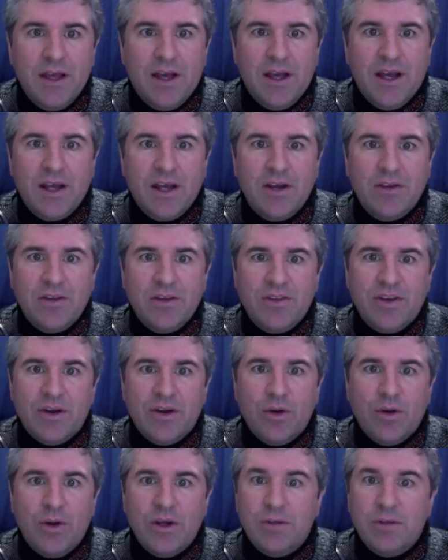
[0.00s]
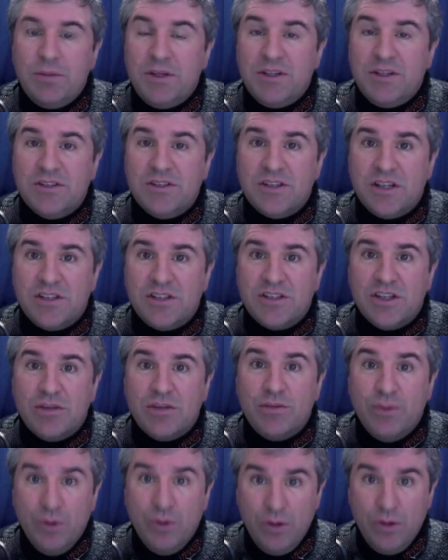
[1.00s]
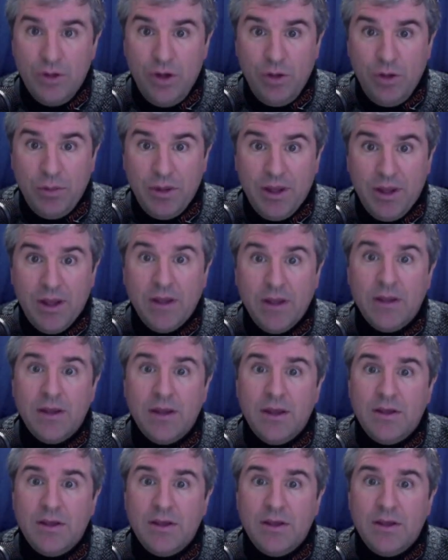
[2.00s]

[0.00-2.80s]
I hear that they're going to be discussing Fukudome